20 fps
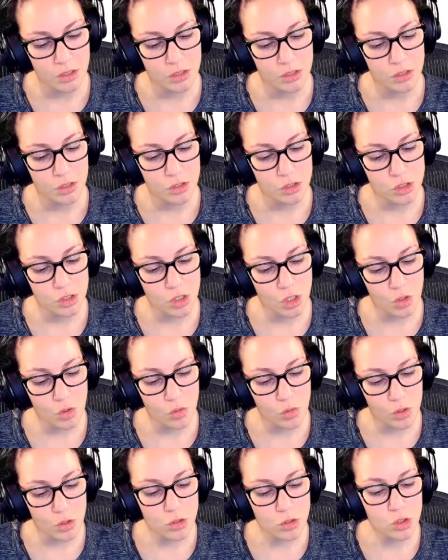So
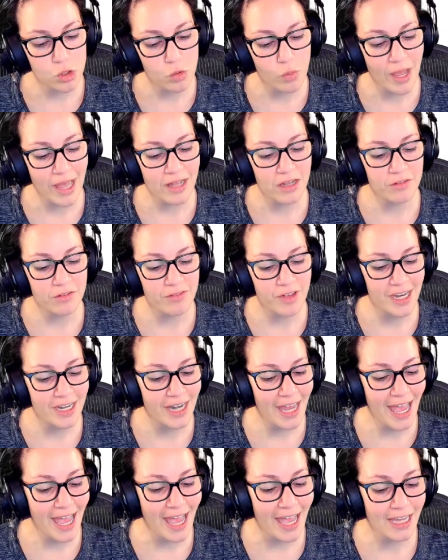12 and
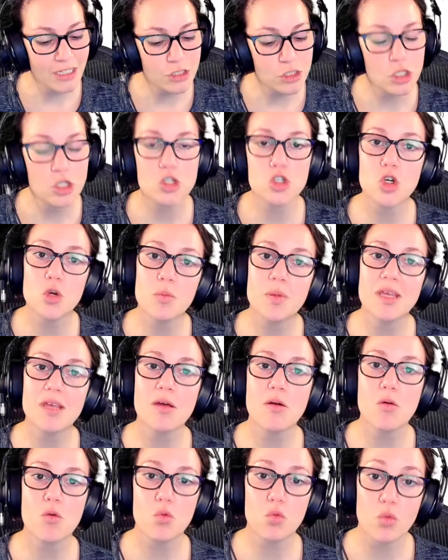x should be
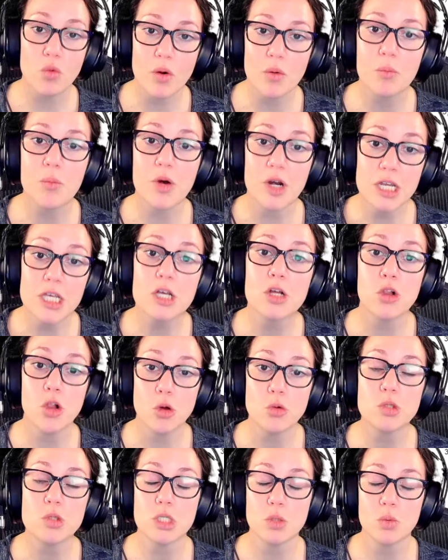pretty
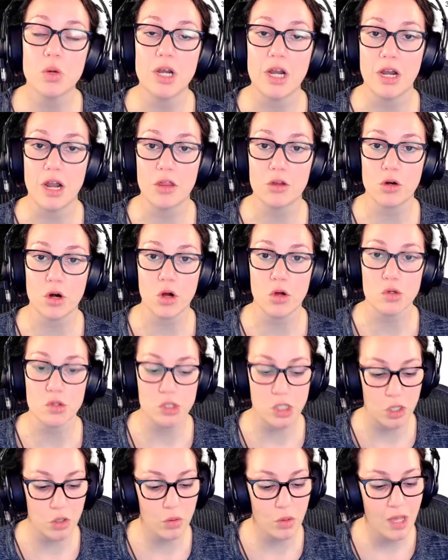close to one another
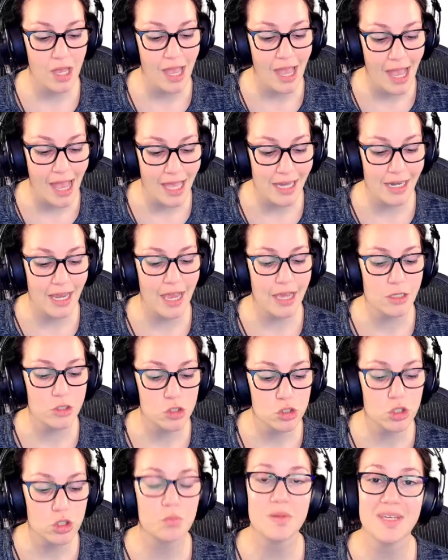also, and x
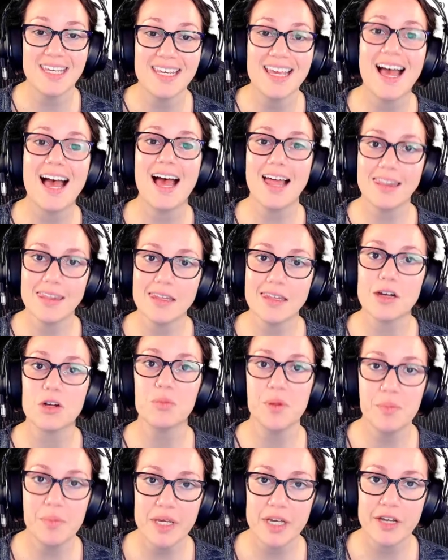should be a little bit
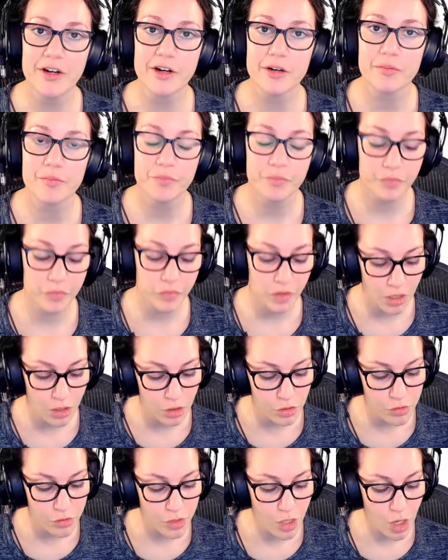bigger.
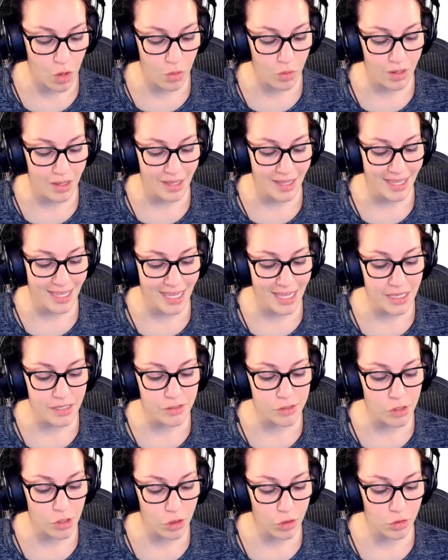So is
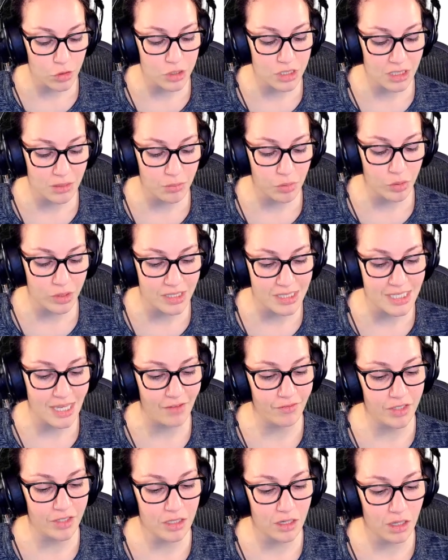
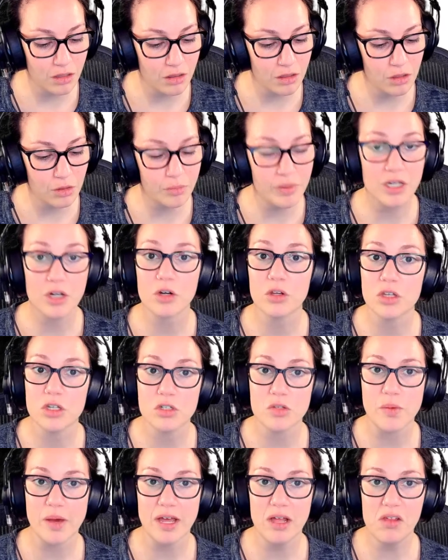13.7 a little bigger than
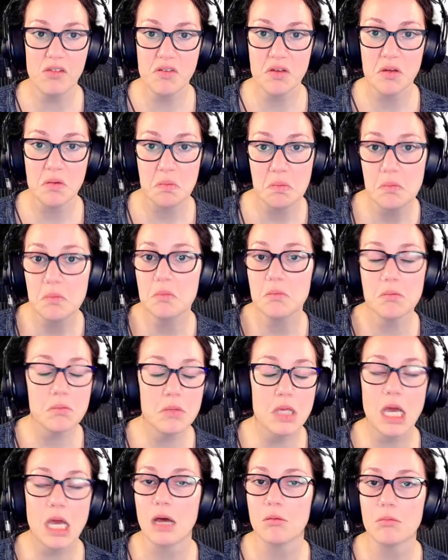12?
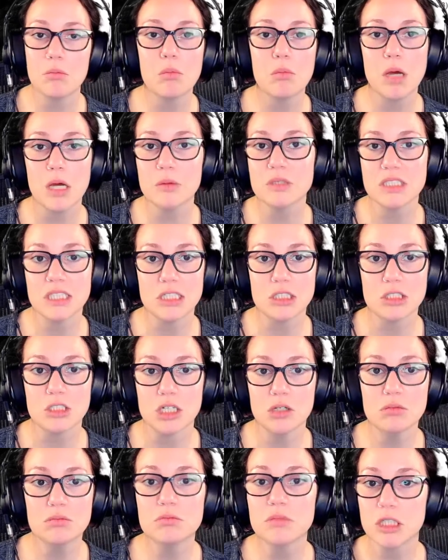Yeah, I would say so.
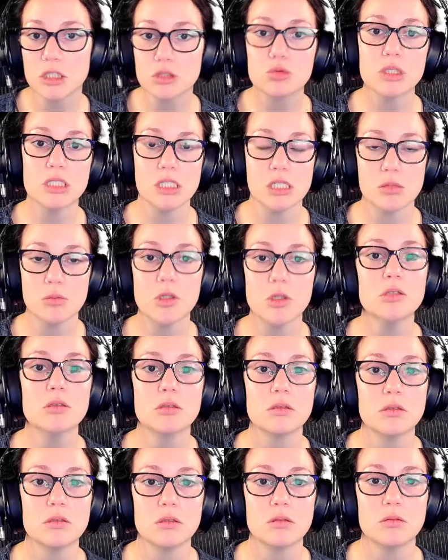That's reasonable.
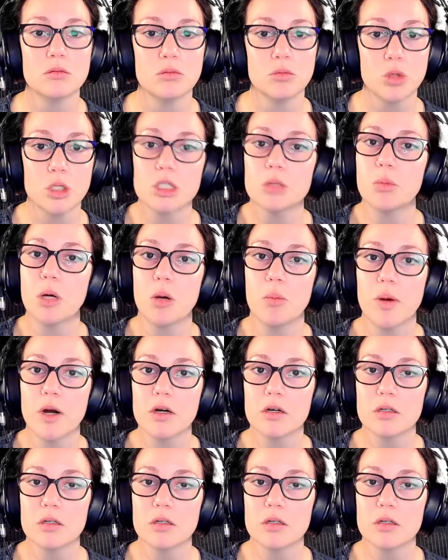We're in the ballpark.